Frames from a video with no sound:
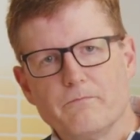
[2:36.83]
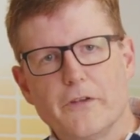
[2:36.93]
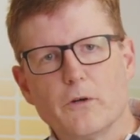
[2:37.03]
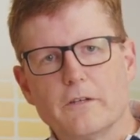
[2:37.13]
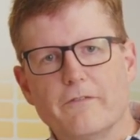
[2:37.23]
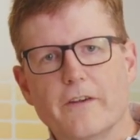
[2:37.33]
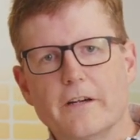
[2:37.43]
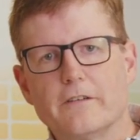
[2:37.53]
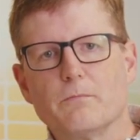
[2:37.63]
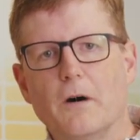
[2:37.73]
do a
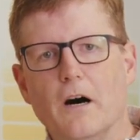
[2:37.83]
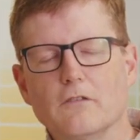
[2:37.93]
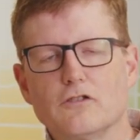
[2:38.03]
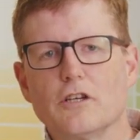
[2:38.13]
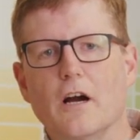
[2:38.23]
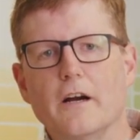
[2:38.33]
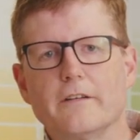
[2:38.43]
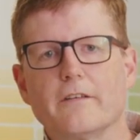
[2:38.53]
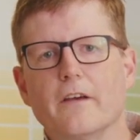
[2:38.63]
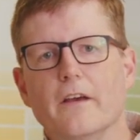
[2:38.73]
very small
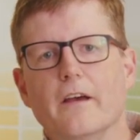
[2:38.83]
chart,